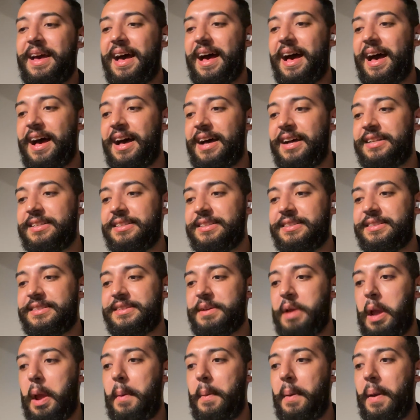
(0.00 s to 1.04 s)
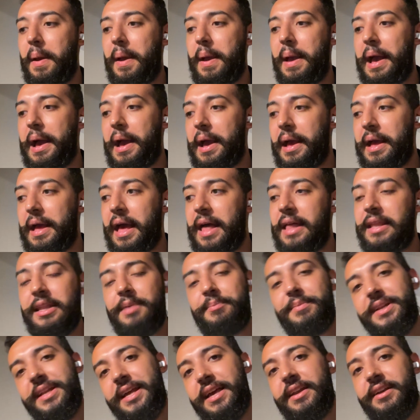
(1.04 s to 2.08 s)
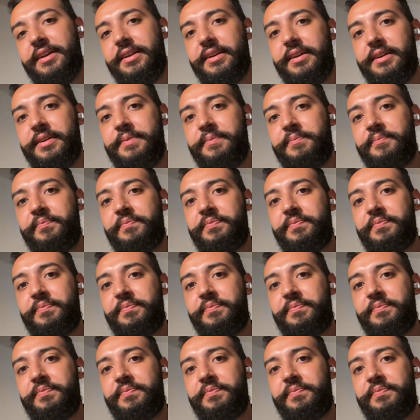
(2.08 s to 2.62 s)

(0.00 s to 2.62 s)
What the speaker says: and eliminated it.